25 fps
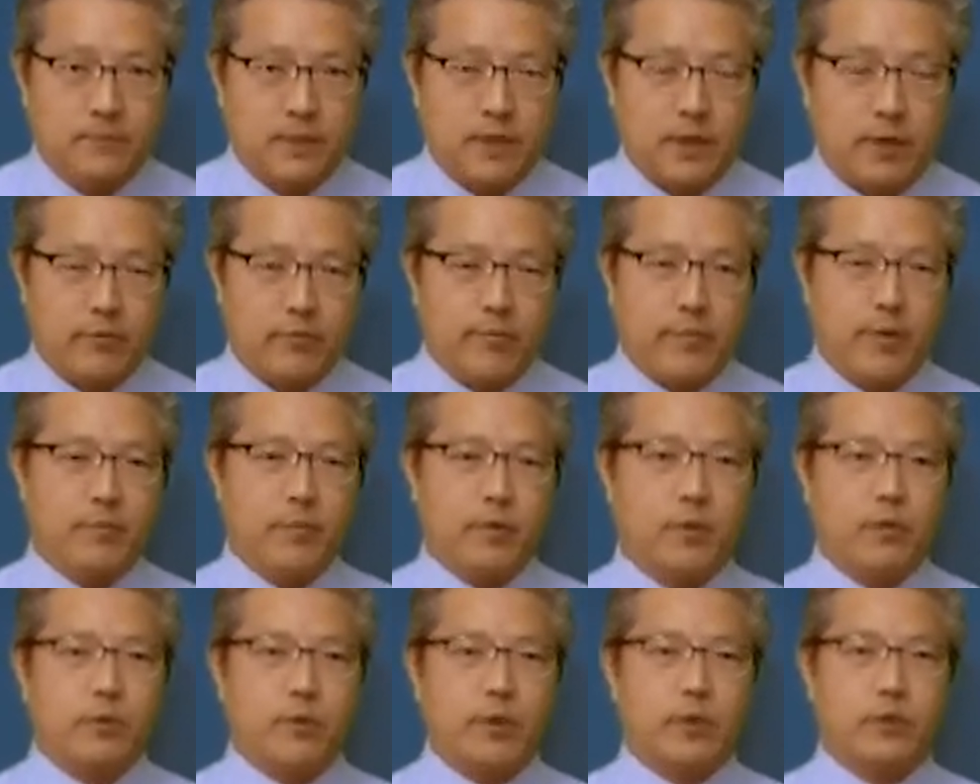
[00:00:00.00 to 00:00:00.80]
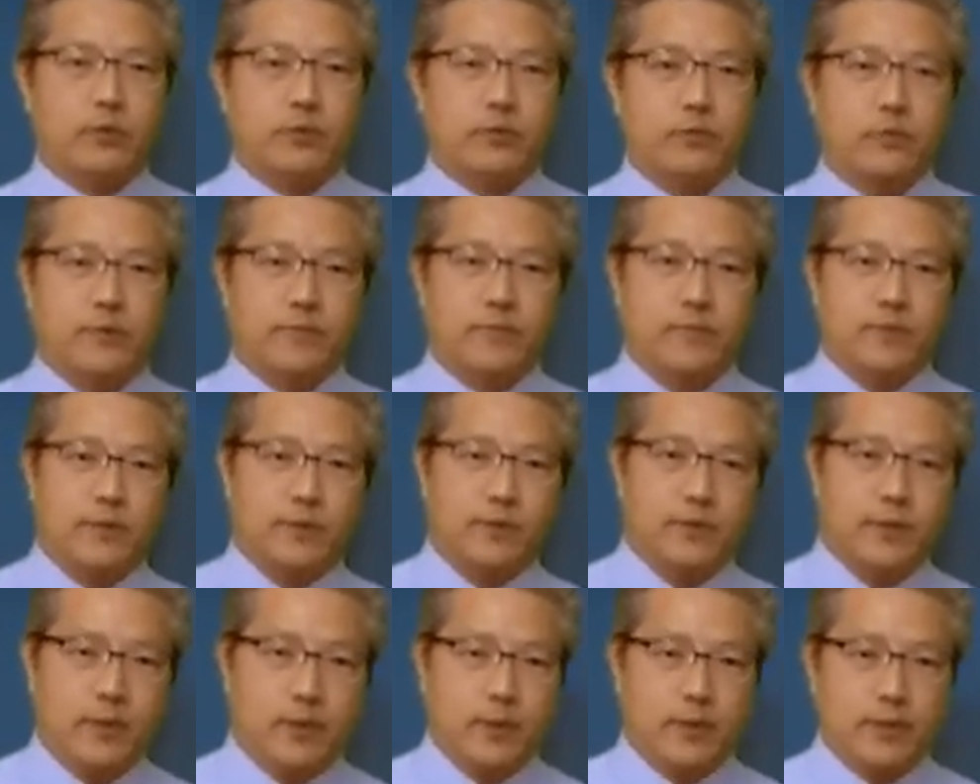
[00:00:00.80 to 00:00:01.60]
I remember going through a
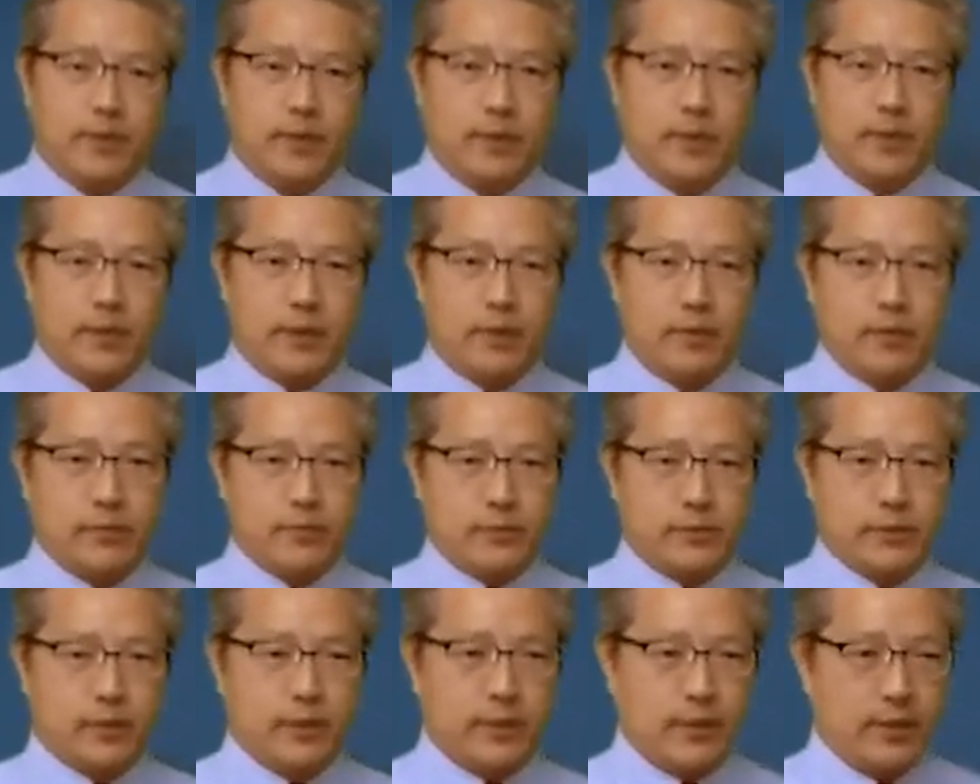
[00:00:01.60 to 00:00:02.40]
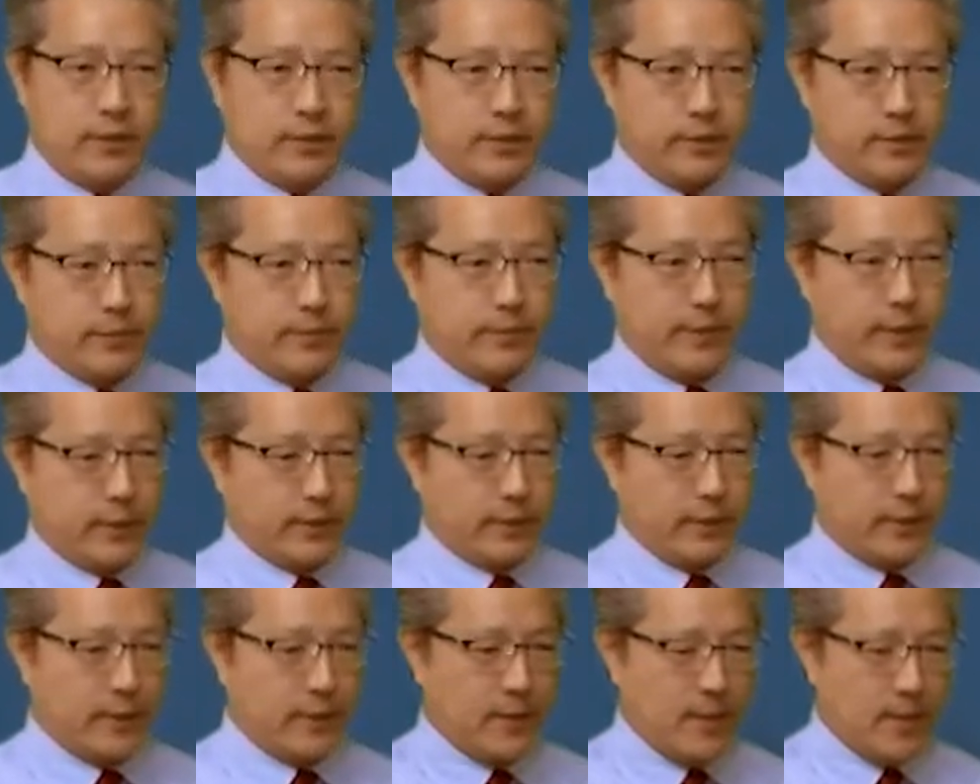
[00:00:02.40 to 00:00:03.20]
facility I was
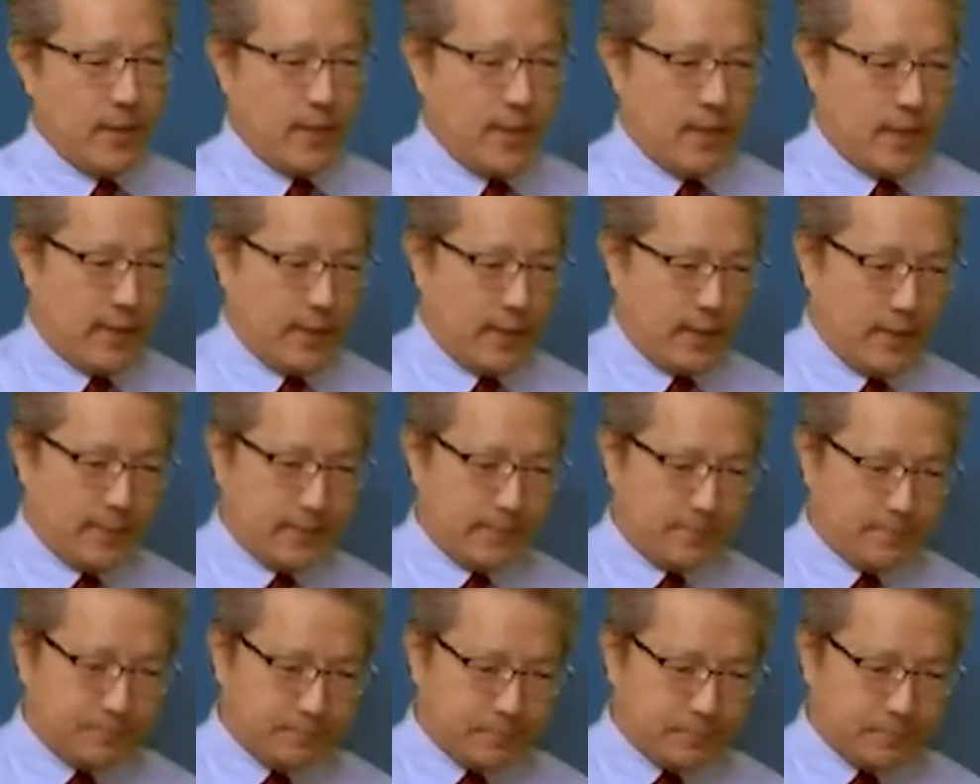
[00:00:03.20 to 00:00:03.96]
inspecting, and